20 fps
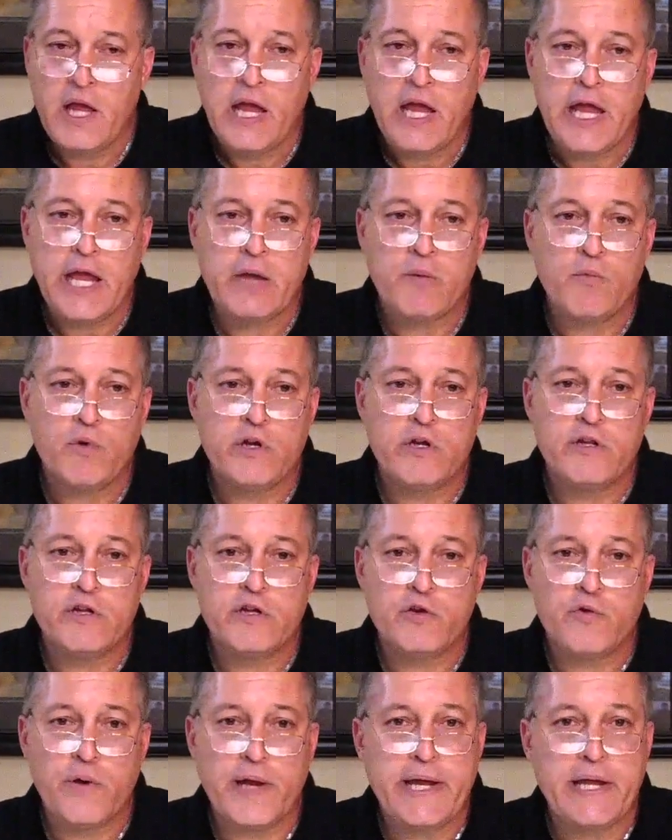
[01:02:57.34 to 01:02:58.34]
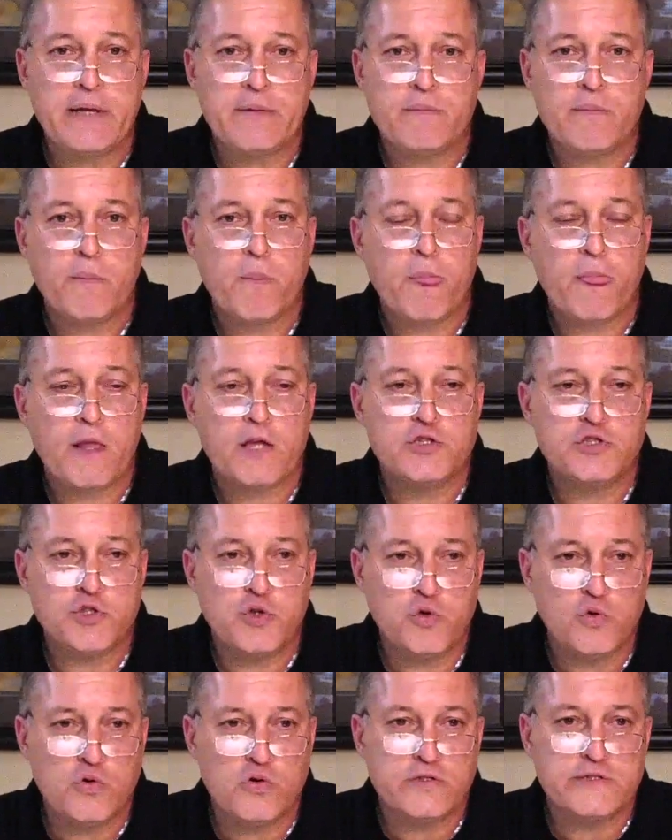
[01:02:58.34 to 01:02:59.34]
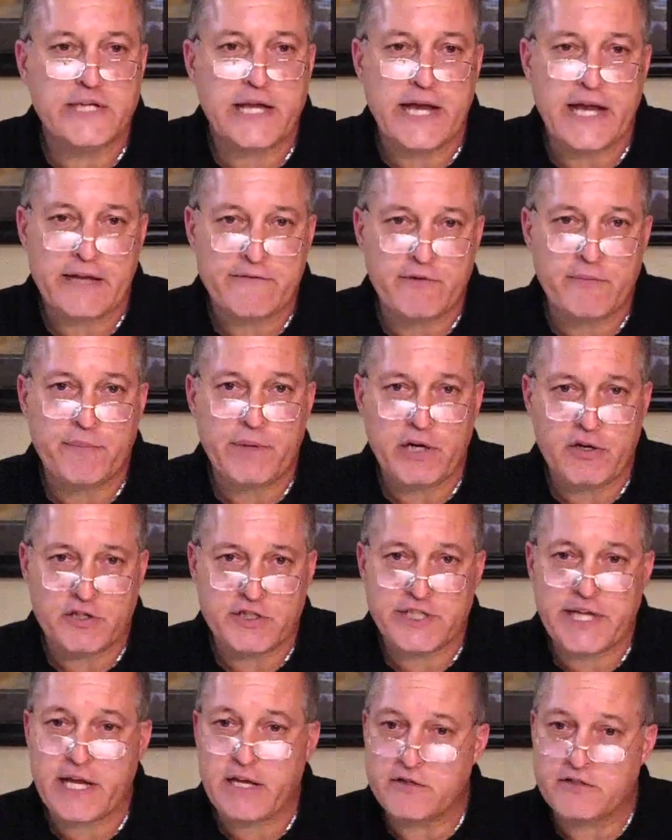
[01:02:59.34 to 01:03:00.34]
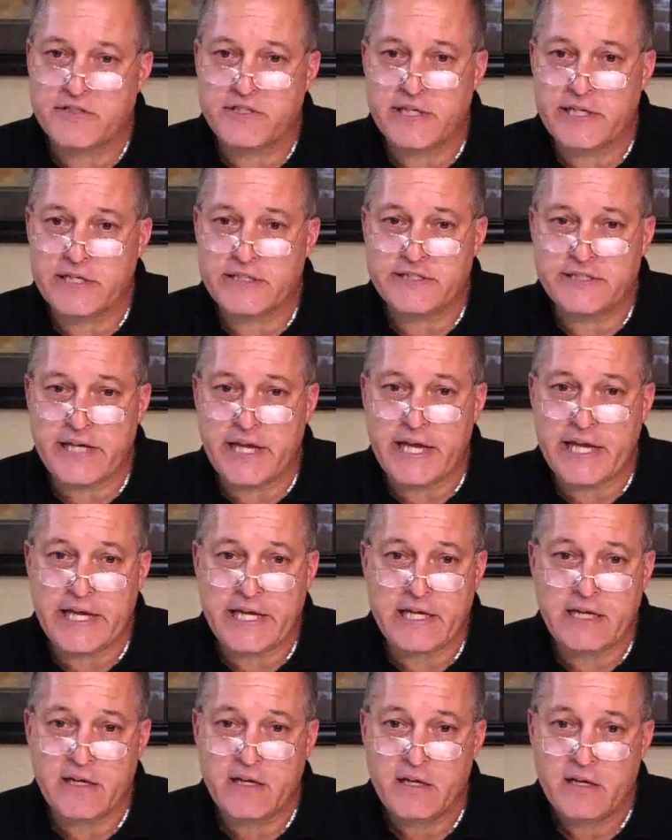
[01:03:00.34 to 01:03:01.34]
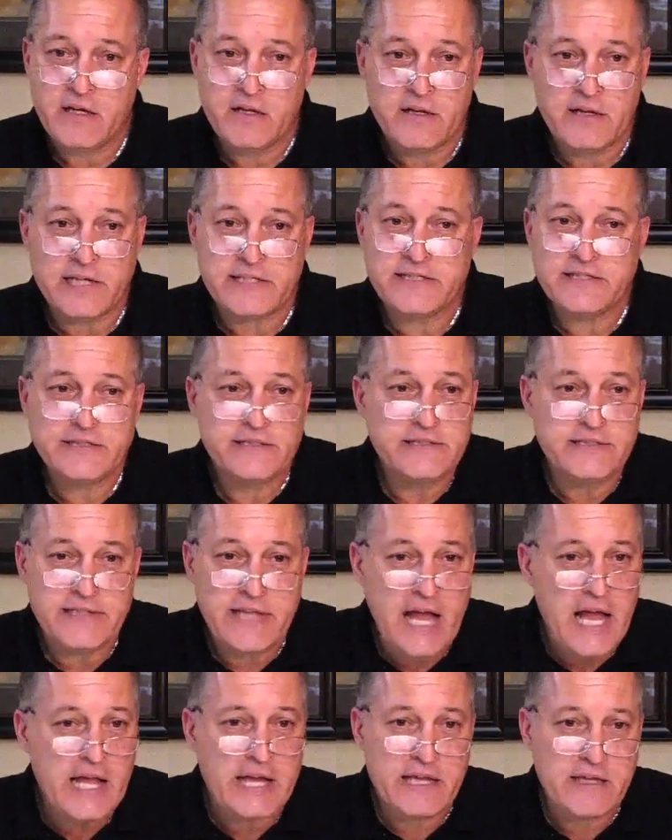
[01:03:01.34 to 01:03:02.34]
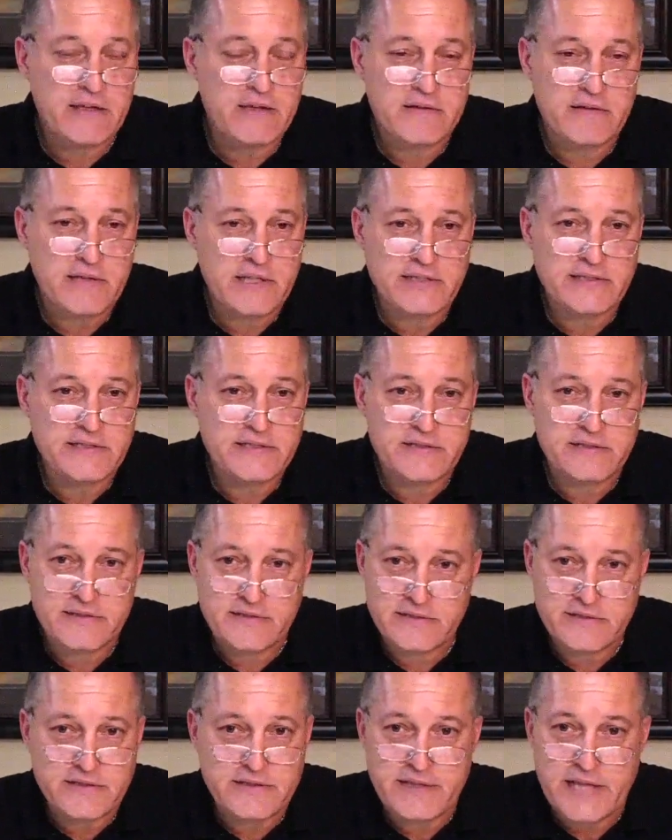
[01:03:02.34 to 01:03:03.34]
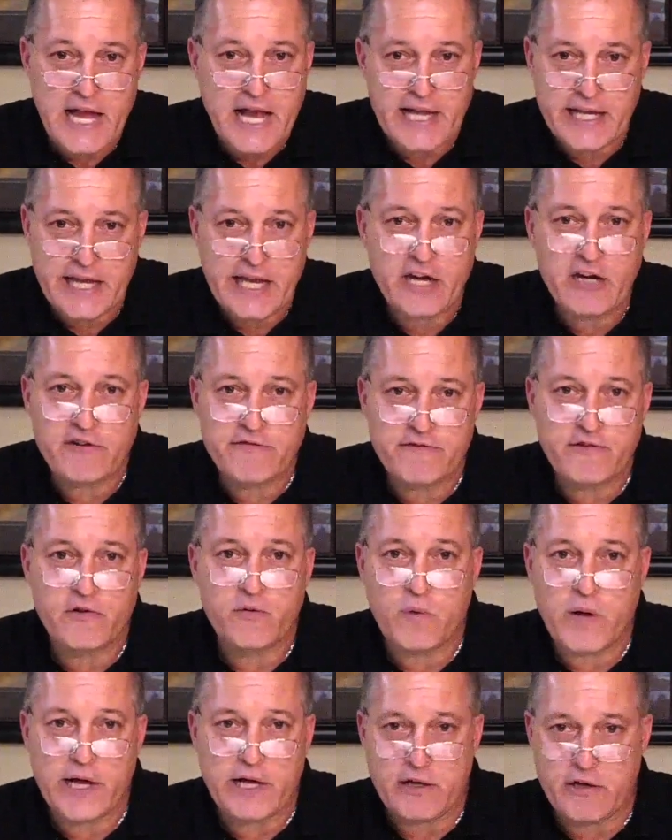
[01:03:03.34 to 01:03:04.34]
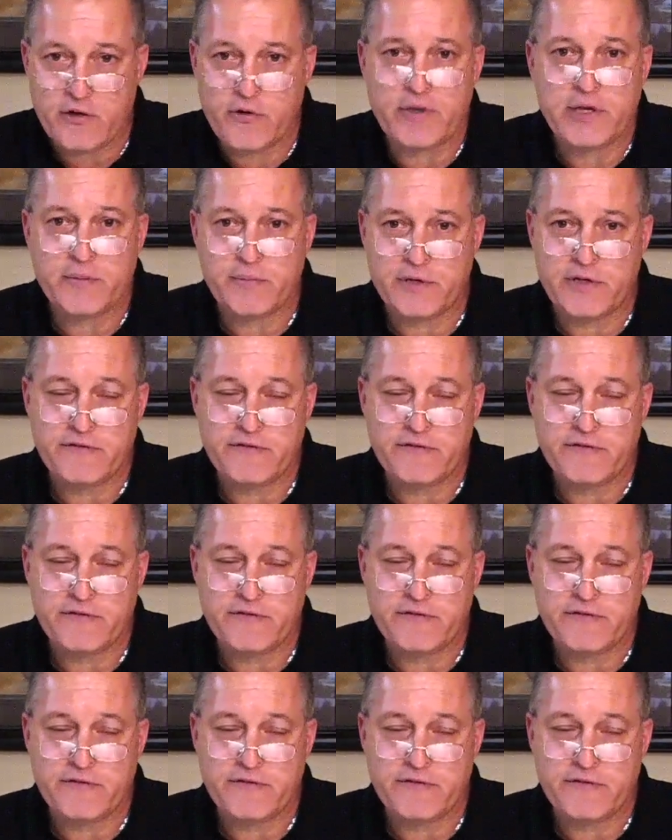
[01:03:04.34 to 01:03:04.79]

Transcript: And one of the great tools I have in marriage counseling is saying, let's not let's not care for a while how anybody